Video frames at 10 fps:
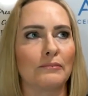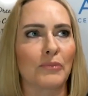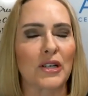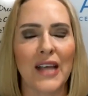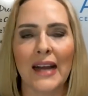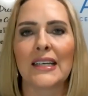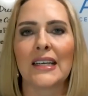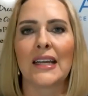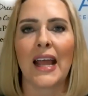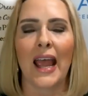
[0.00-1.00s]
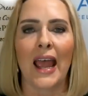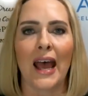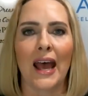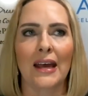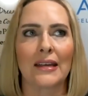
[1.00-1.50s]
protected
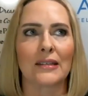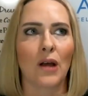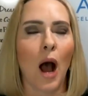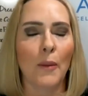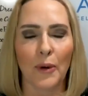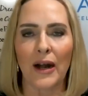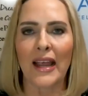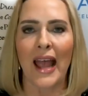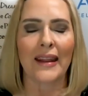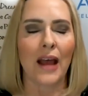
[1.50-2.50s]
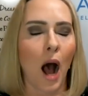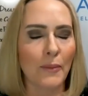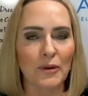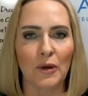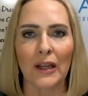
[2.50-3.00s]
and operating at
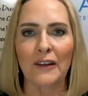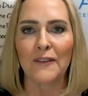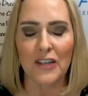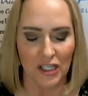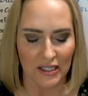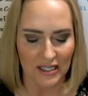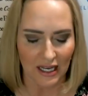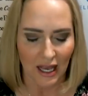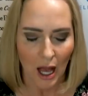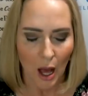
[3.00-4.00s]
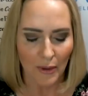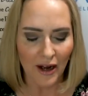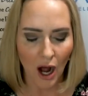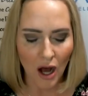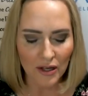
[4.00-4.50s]
optimal efficiency. But
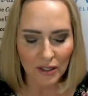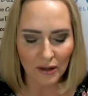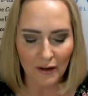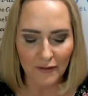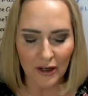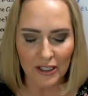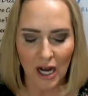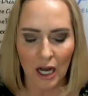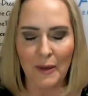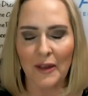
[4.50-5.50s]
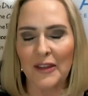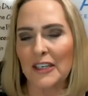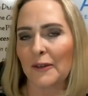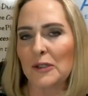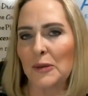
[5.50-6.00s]
I'd also love for you to talk about the
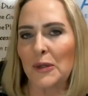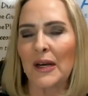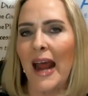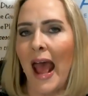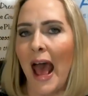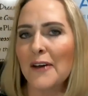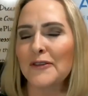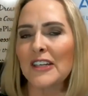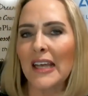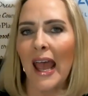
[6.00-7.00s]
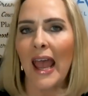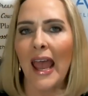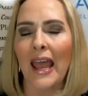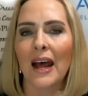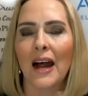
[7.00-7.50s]
difference between an
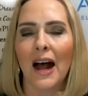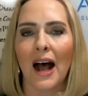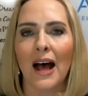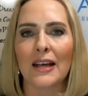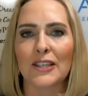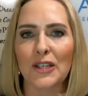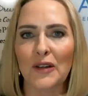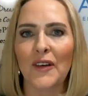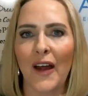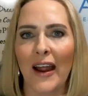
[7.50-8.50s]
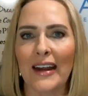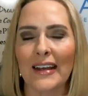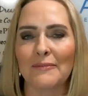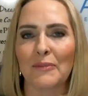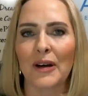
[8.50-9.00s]
FDA certified
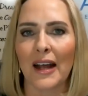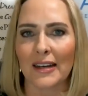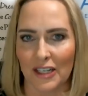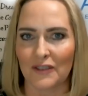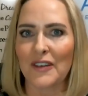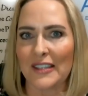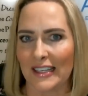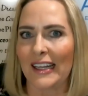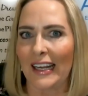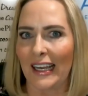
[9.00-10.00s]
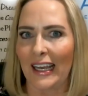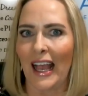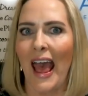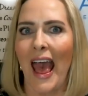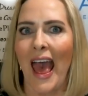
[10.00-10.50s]
production facility
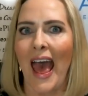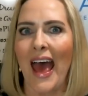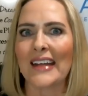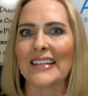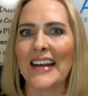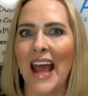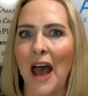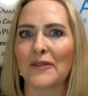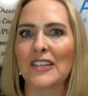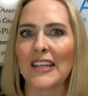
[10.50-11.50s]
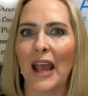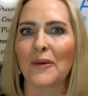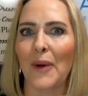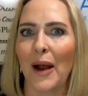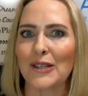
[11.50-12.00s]
and an FDA
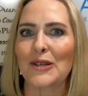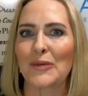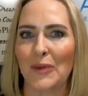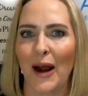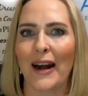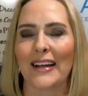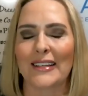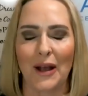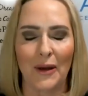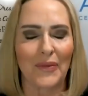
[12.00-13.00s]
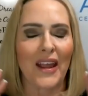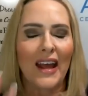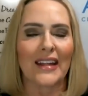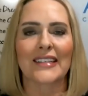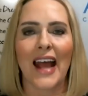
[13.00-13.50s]
registered product. So
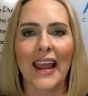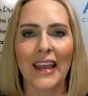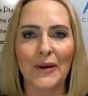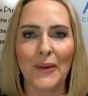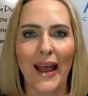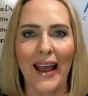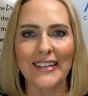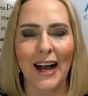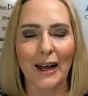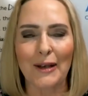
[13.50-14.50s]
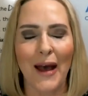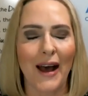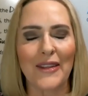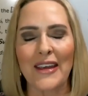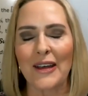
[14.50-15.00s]
take it away. Talk
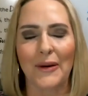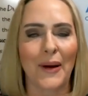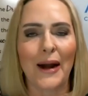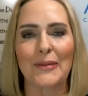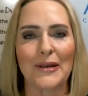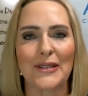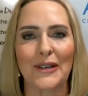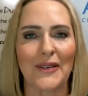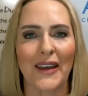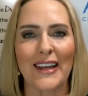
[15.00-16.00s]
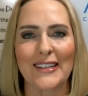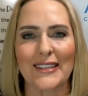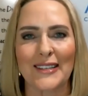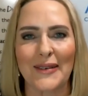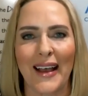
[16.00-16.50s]
about the incredible
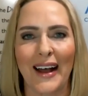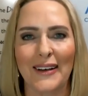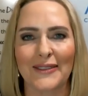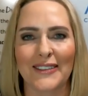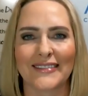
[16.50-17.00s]
certifications that we have.